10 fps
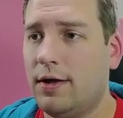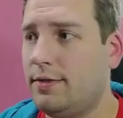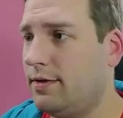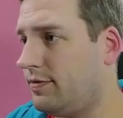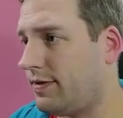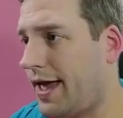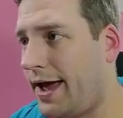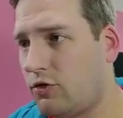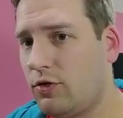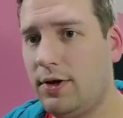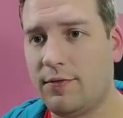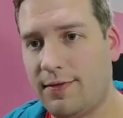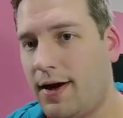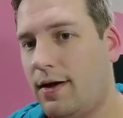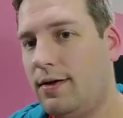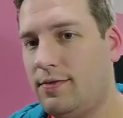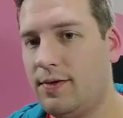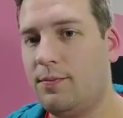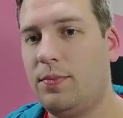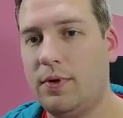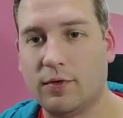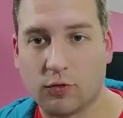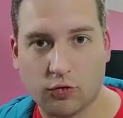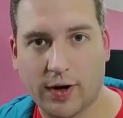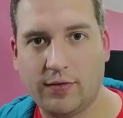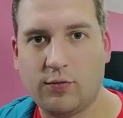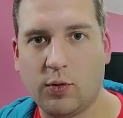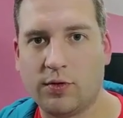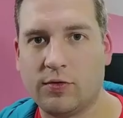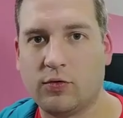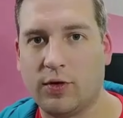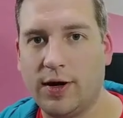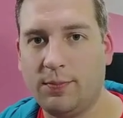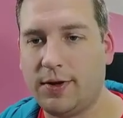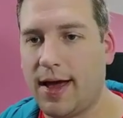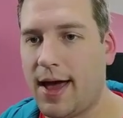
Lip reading: this is actually a fairly simple and straightforward script,